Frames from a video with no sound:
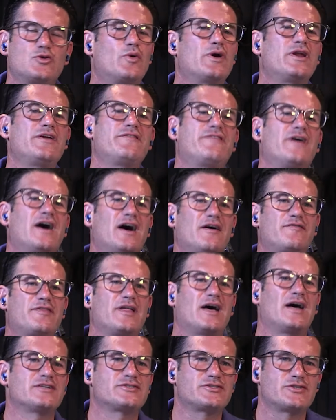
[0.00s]

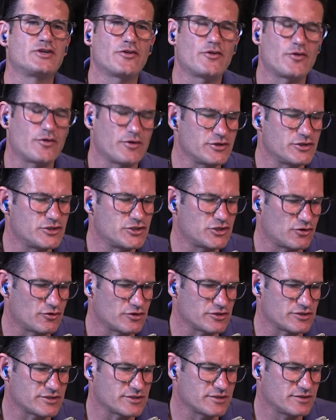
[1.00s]
25,000 other
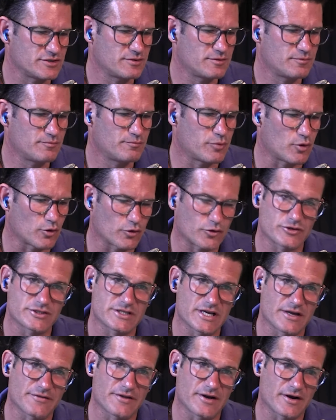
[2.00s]
insurance
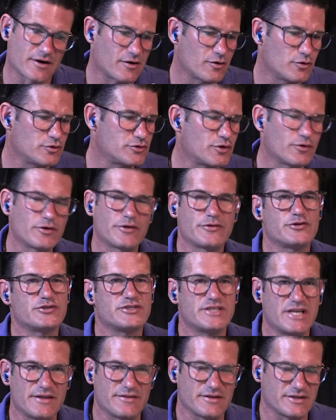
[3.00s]
brokers out there who don't
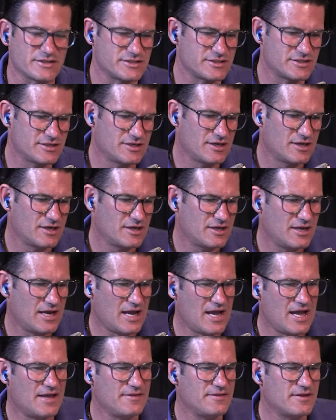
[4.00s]
understand this.
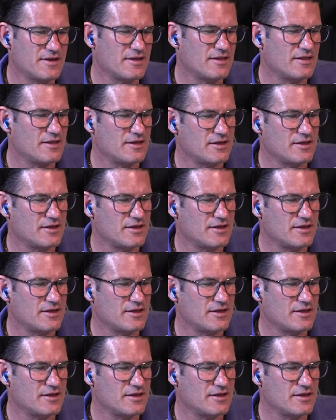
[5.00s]
And